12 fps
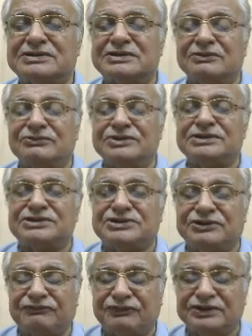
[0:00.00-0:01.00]
Who is the
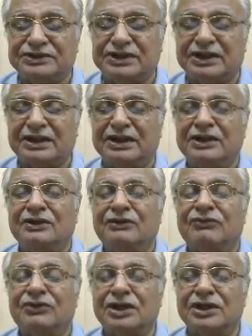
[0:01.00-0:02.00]
chief engineer?
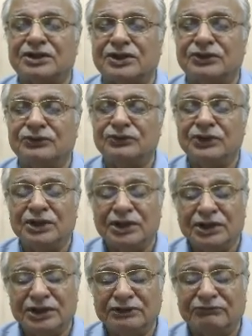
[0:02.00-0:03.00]
What all crew?
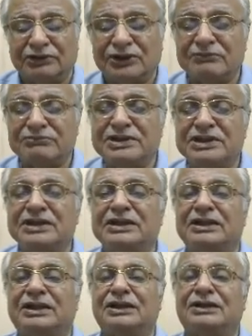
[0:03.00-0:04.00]
In one of
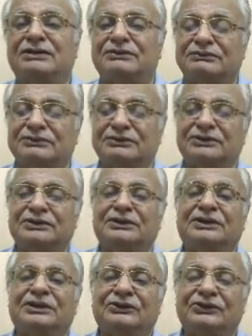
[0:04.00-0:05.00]
the,
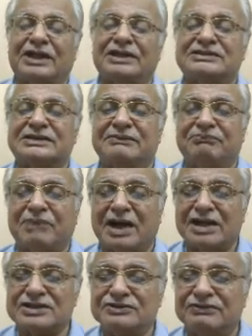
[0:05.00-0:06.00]
you can say,
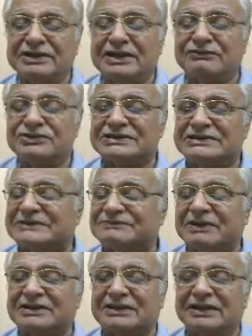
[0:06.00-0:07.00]
barge when I was
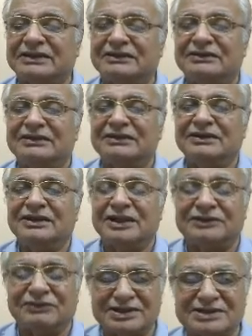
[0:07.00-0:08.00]
inspecting, it
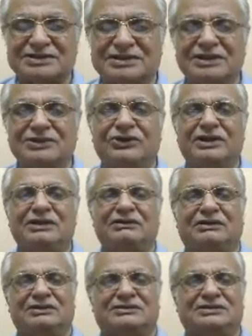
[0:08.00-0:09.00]
was a seagoing
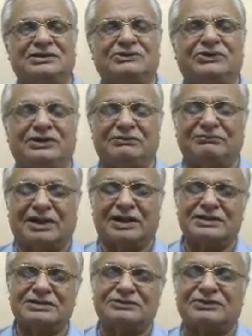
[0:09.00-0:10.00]
barge.
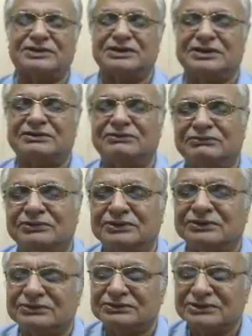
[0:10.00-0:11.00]
It was a
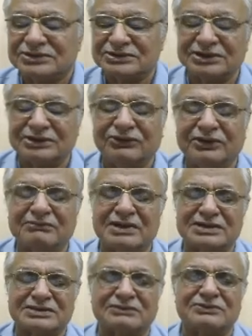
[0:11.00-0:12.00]
seagoing
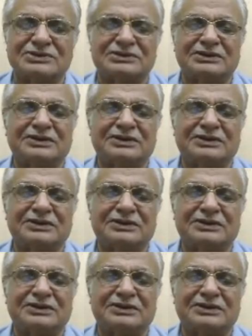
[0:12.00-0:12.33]
master was there.